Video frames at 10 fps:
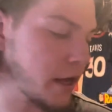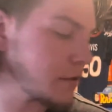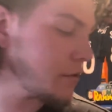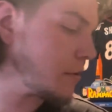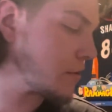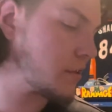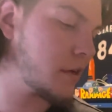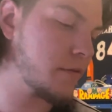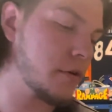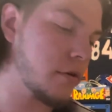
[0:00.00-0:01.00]
got too much
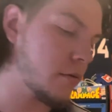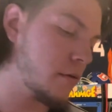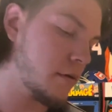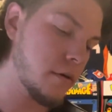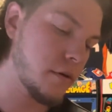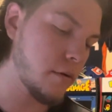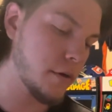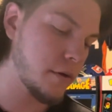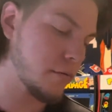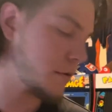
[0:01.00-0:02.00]
stuff? No, no, I don't.